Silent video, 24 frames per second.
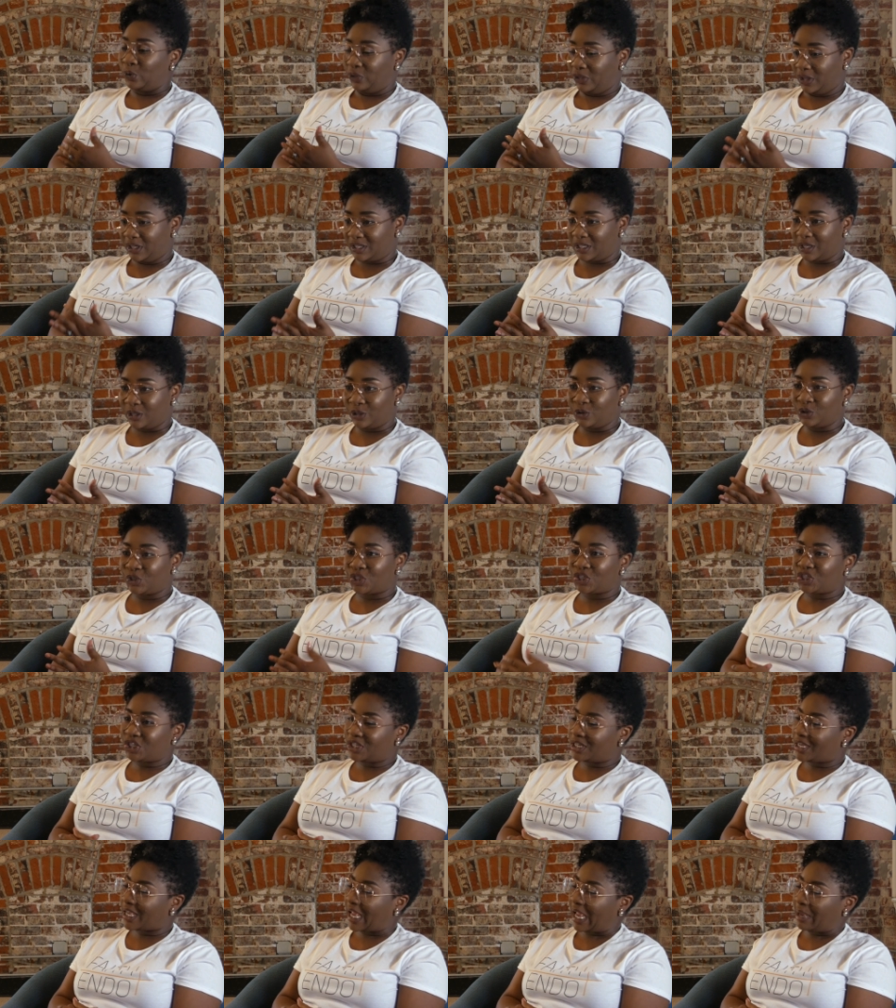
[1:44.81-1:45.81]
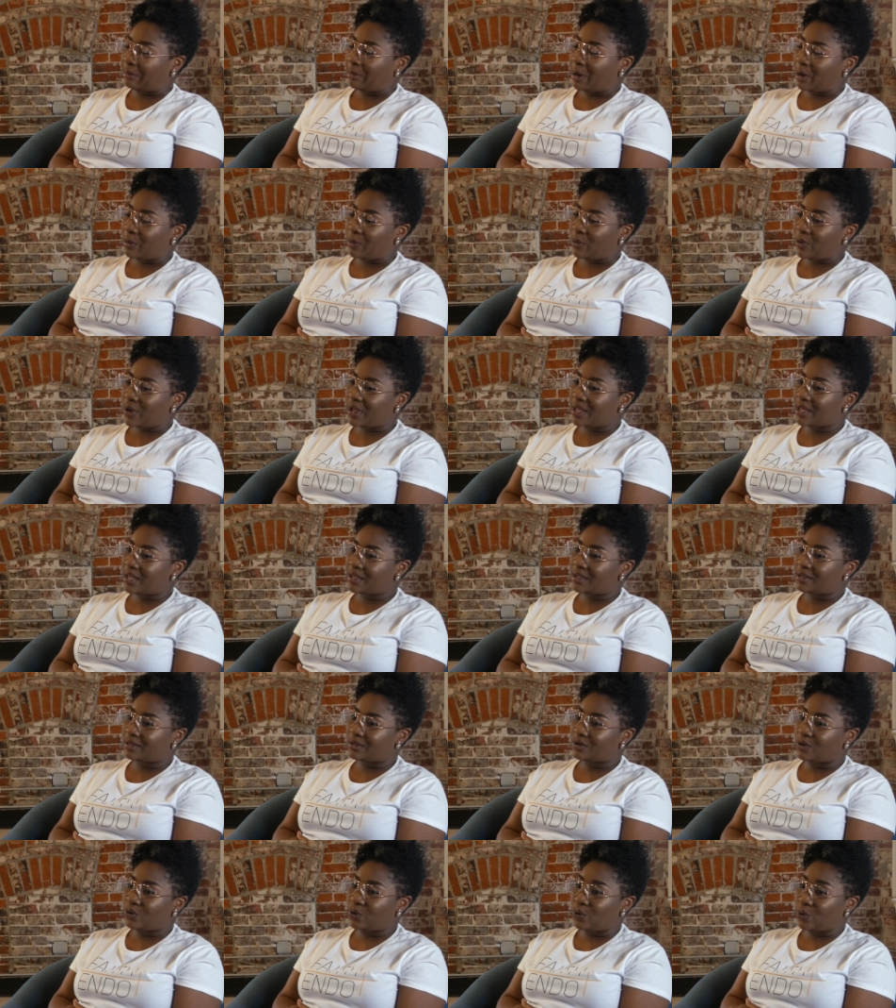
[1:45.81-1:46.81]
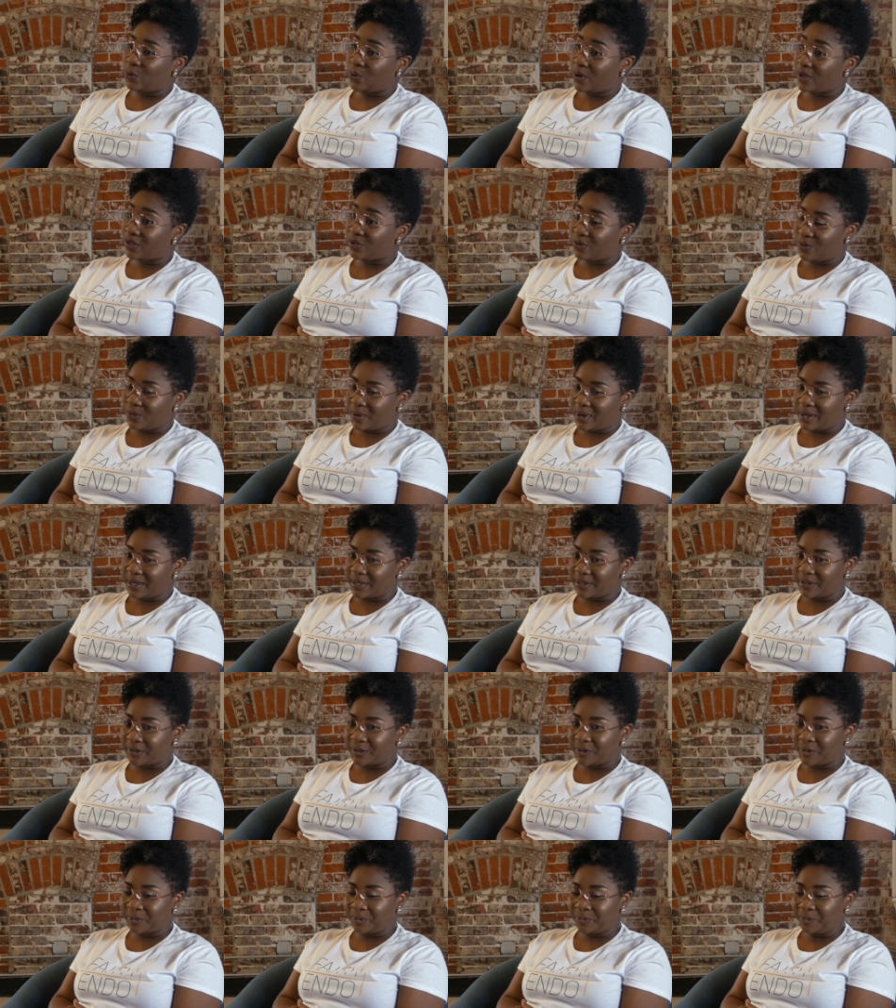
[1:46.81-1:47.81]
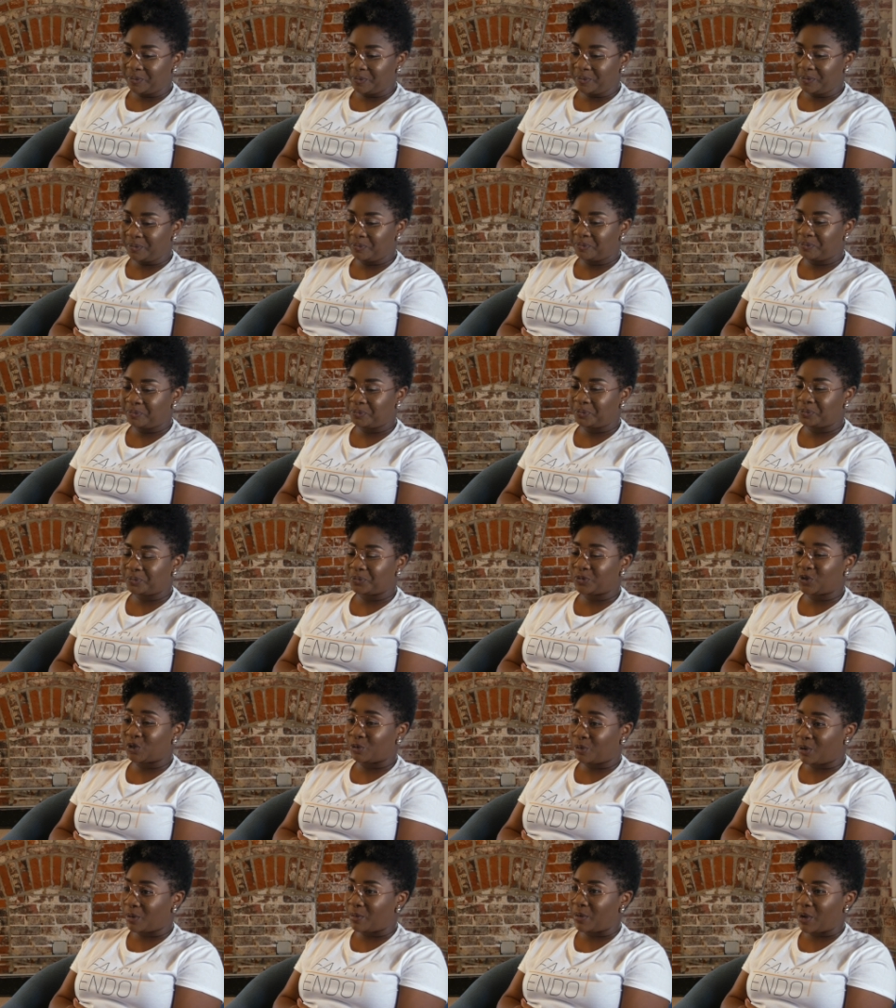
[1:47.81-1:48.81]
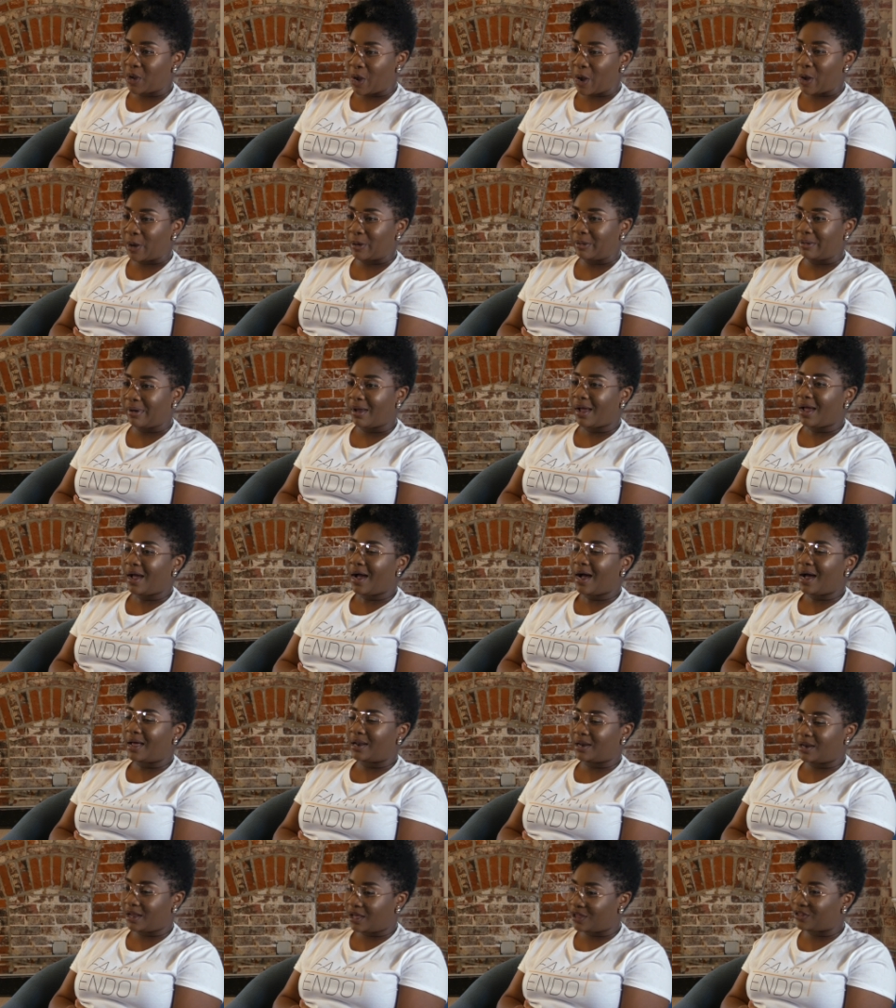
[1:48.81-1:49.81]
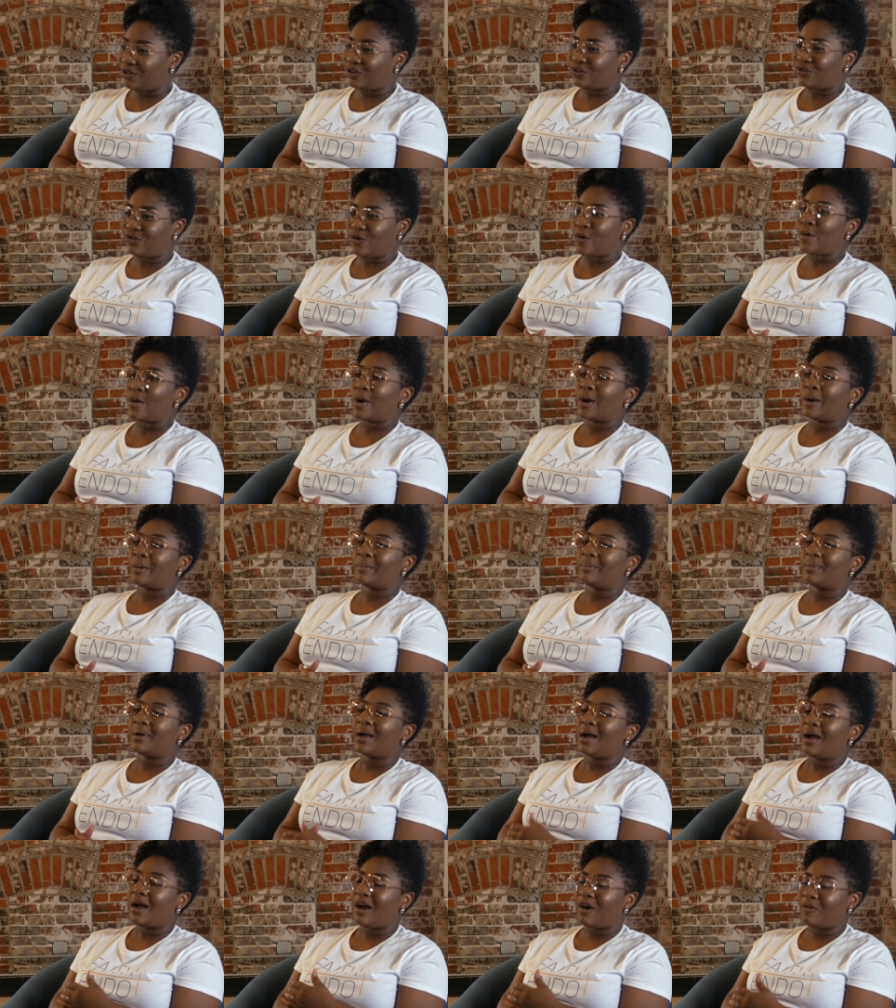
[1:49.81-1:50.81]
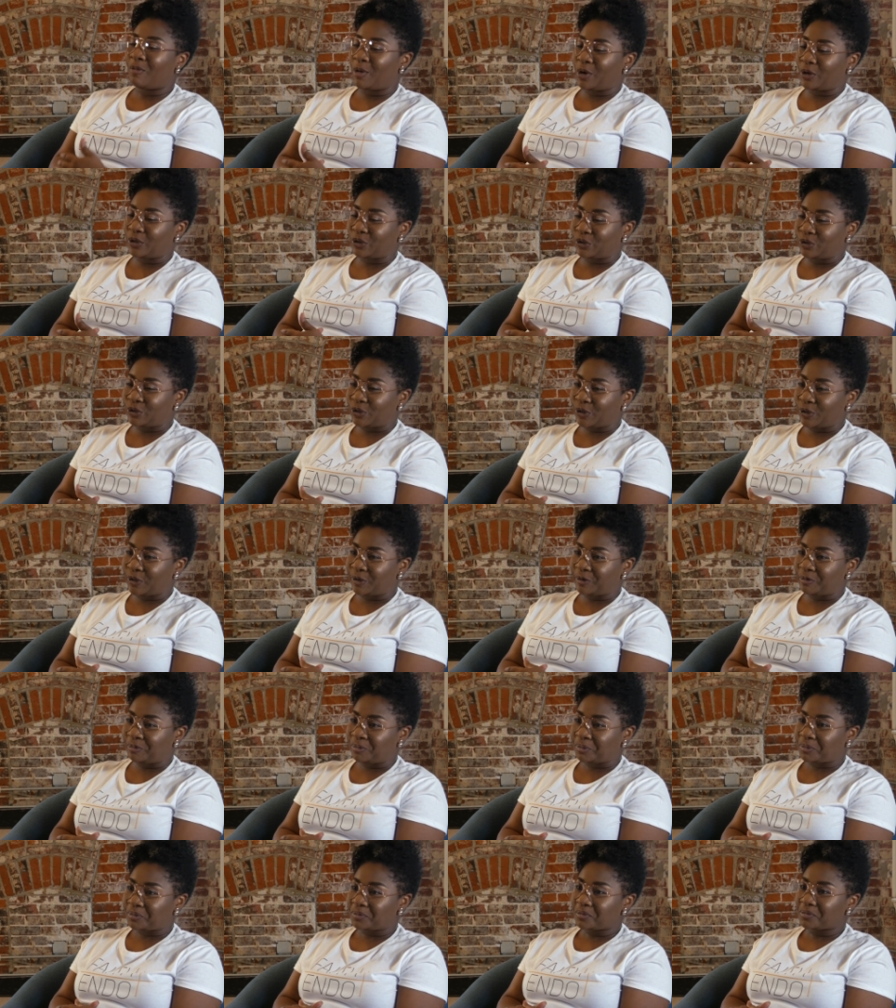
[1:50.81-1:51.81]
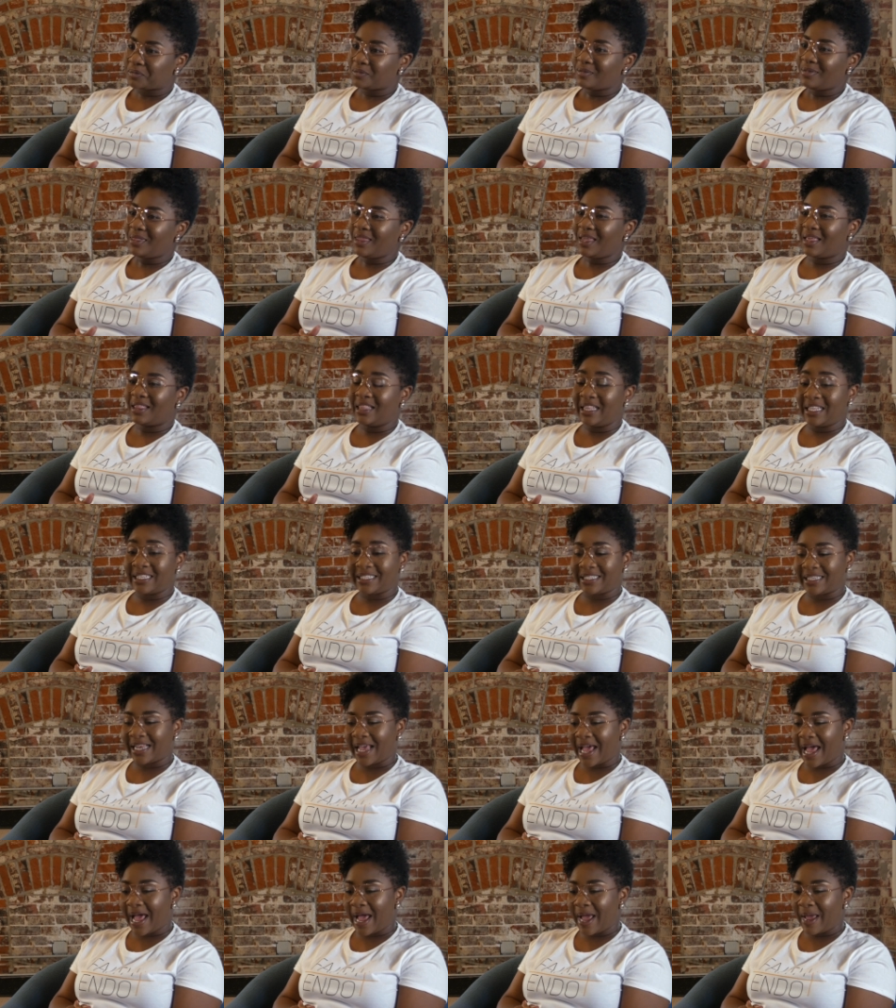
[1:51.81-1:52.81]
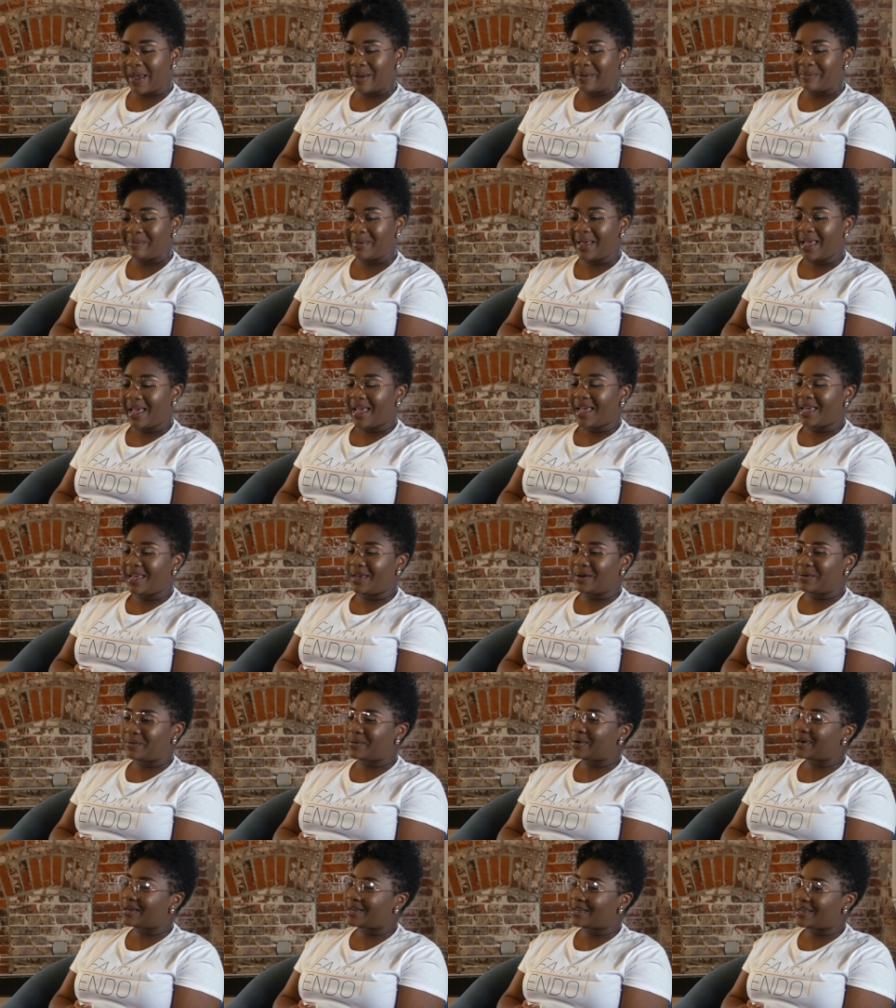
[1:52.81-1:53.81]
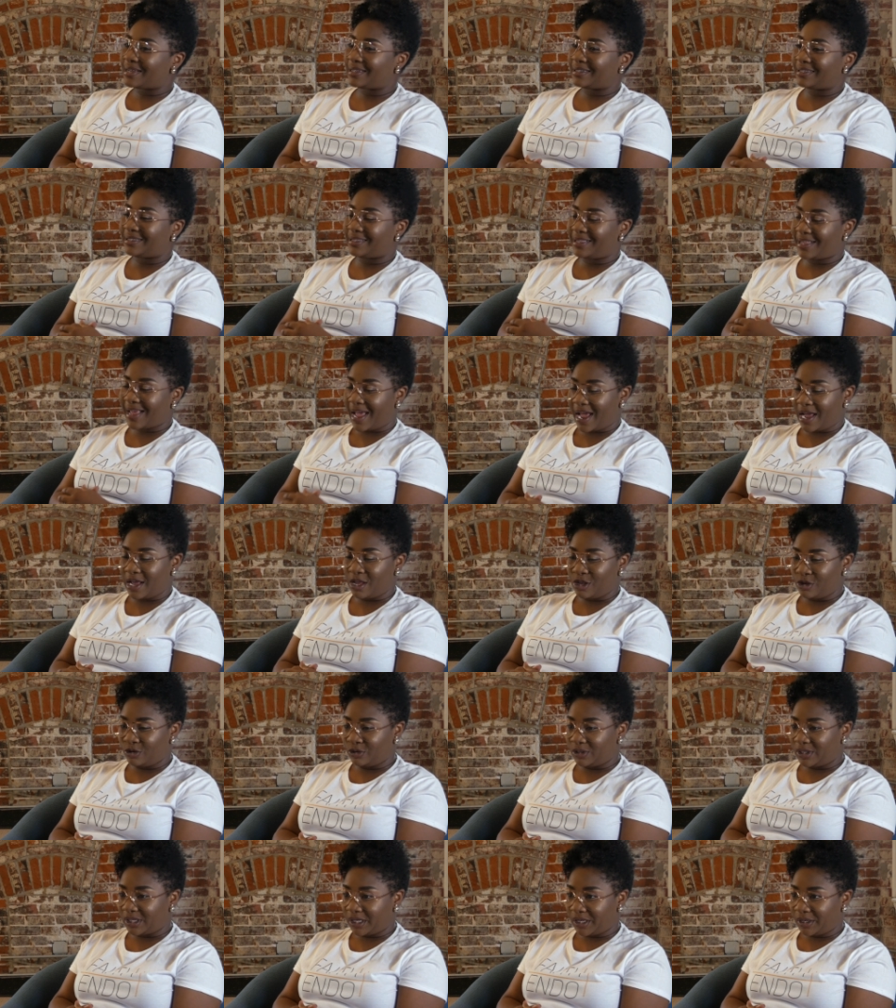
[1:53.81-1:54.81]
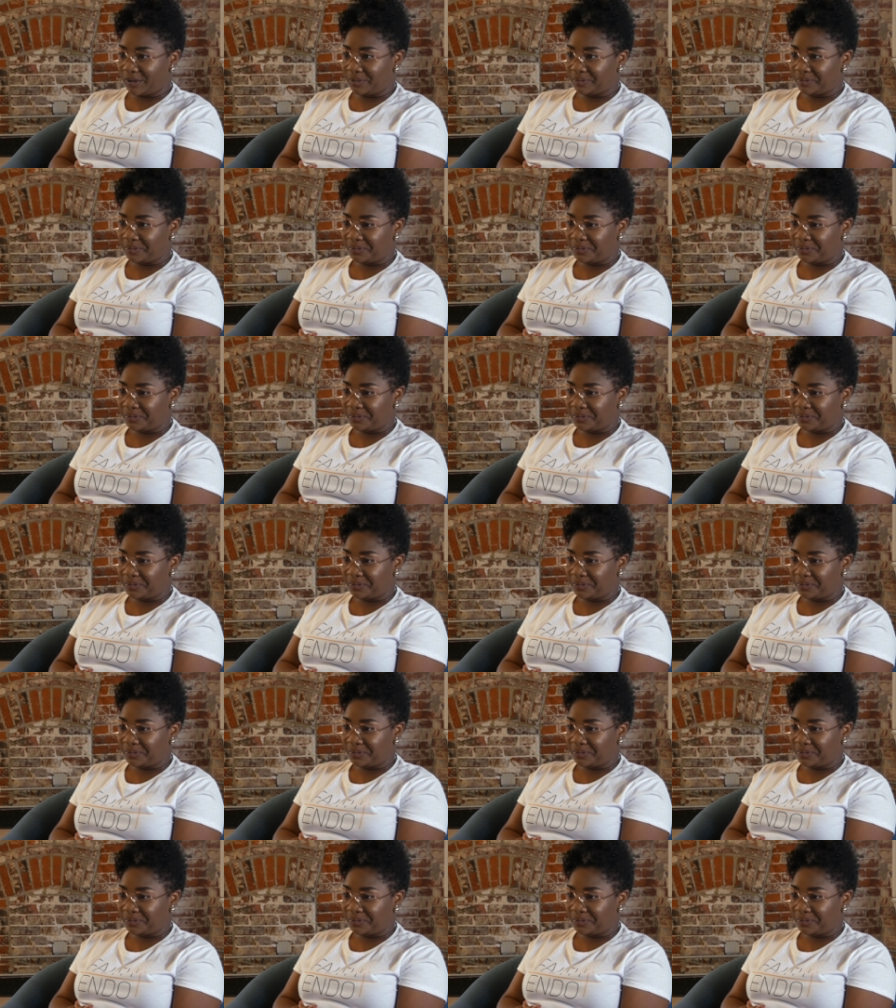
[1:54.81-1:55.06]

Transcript: the solution she came up with was to put me on another form of birth control. This time, it was the IUD.